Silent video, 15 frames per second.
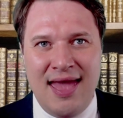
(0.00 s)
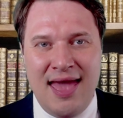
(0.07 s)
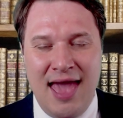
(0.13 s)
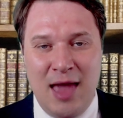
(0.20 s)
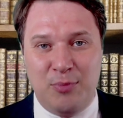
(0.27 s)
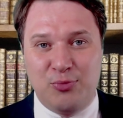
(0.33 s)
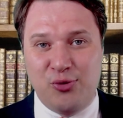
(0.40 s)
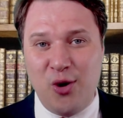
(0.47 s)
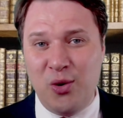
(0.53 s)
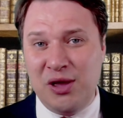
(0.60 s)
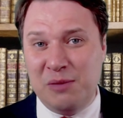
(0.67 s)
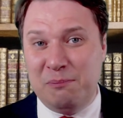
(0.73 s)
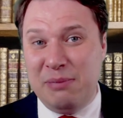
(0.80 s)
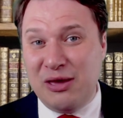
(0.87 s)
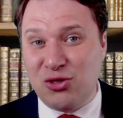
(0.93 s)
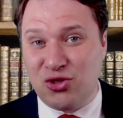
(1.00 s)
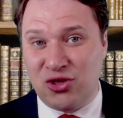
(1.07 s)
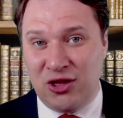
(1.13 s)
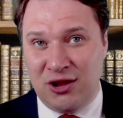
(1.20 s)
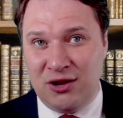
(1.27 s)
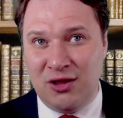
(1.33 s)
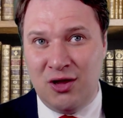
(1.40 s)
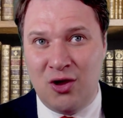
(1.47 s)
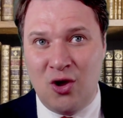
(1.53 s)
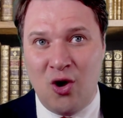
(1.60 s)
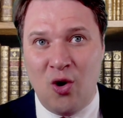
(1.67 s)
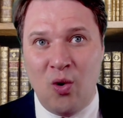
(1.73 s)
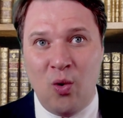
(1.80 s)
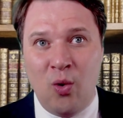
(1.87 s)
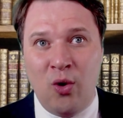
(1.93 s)
A prohibition
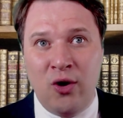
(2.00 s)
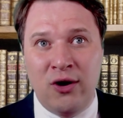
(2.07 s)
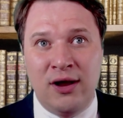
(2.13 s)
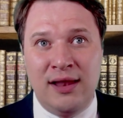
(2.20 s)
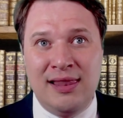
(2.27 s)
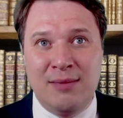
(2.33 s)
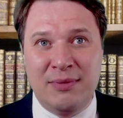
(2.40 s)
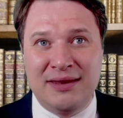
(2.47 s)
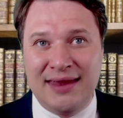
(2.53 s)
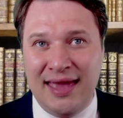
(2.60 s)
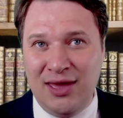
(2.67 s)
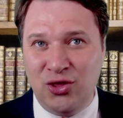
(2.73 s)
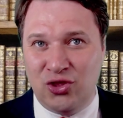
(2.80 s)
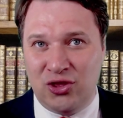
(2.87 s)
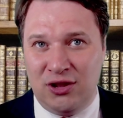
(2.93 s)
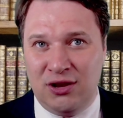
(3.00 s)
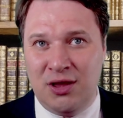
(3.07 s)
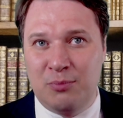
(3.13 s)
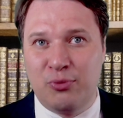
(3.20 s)
or limitation